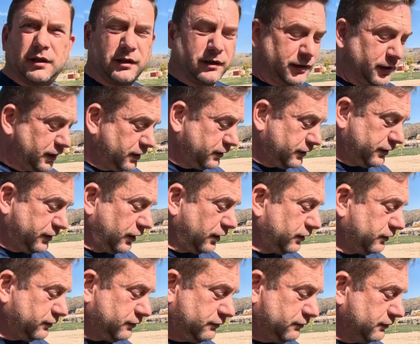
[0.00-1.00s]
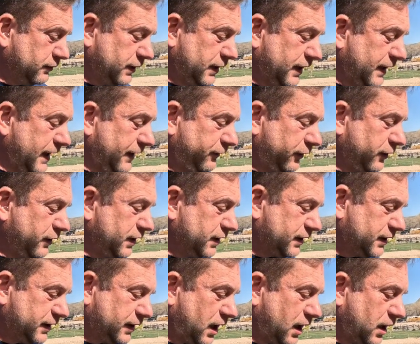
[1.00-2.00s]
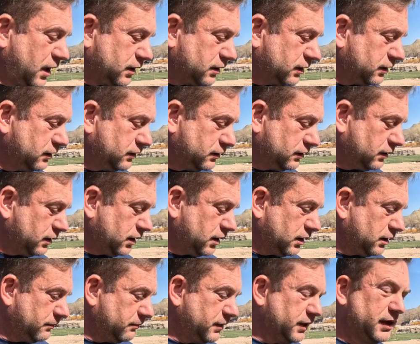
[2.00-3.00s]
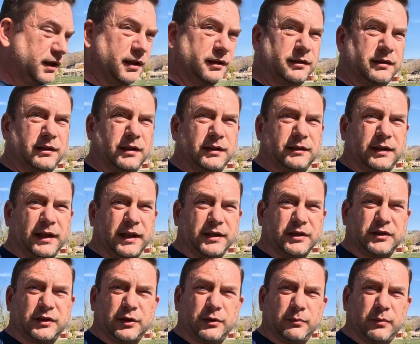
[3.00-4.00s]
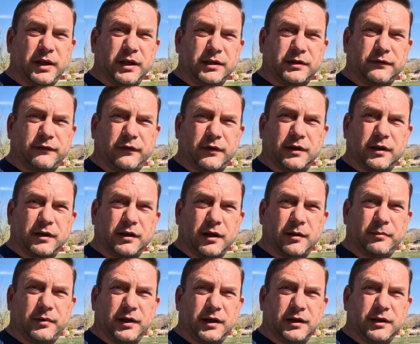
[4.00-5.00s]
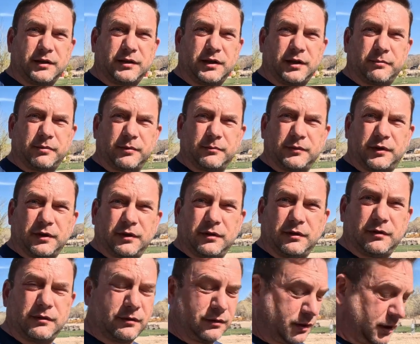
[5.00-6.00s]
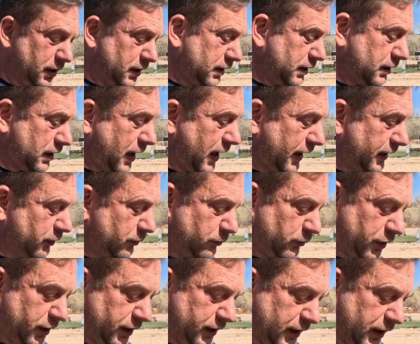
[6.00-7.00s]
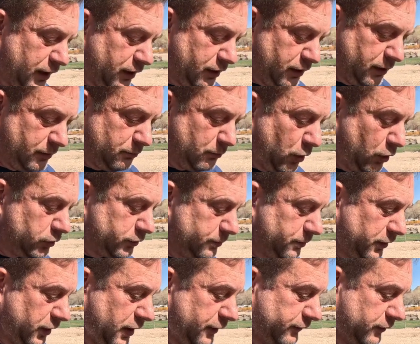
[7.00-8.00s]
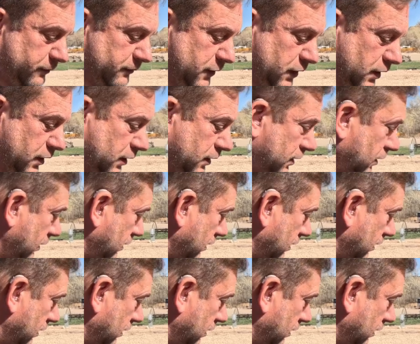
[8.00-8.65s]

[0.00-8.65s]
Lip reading: They're never in stock. It takes 2 weeks for the company to ship them to you, and I don't want to carry multiple of them.